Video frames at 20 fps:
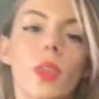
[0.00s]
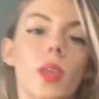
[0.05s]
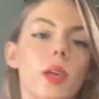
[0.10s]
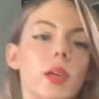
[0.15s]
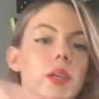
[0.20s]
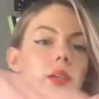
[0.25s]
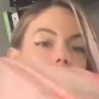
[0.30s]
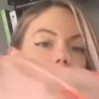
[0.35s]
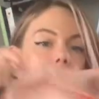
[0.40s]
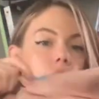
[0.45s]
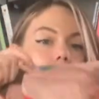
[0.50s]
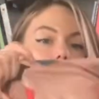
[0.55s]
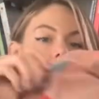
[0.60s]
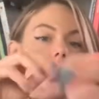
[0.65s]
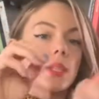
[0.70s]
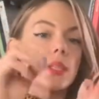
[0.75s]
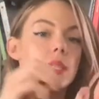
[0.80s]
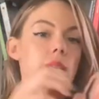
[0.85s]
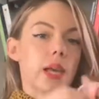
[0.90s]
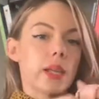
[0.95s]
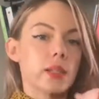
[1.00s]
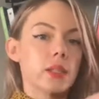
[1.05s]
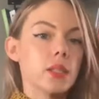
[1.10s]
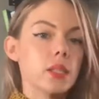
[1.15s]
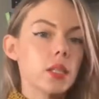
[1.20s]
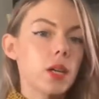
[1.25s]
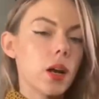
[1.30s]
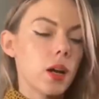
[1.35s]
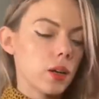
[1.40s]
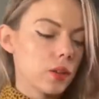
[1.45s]
is with a satin
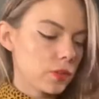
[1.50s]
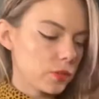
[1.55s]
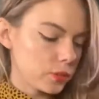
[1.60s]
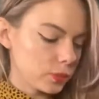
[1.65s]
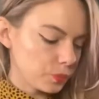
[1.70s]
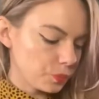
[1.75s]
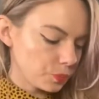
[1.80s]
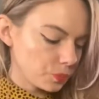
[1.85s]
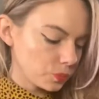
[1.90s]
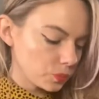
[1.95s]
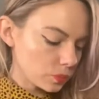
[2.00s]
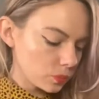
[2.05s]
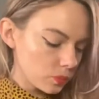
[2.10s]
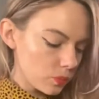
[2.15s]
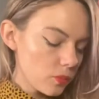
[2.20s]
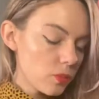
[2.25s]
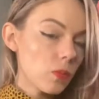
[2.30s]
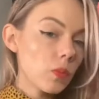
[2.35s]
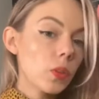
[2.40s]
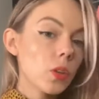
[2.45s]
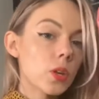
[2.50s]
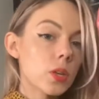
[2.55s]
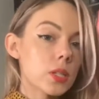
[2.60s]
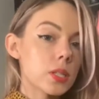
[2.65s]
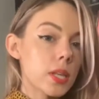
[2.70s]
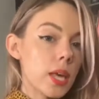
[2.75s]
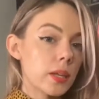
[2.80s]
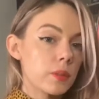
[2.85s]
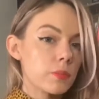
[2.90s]
scarf or satin